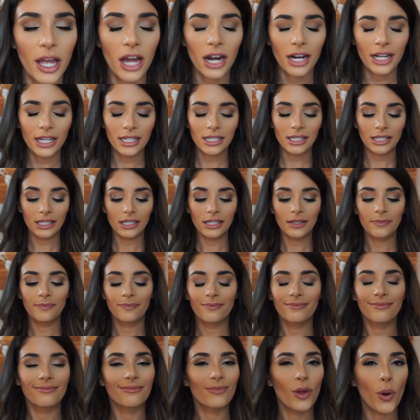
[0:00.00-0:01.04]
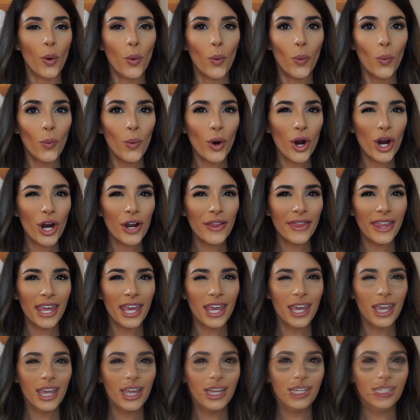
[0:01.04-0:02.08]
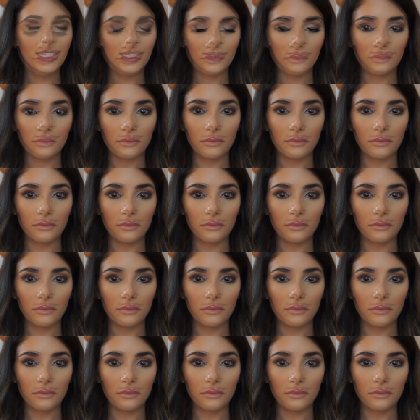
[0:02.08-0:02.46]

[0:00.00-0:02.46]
honest, worth it.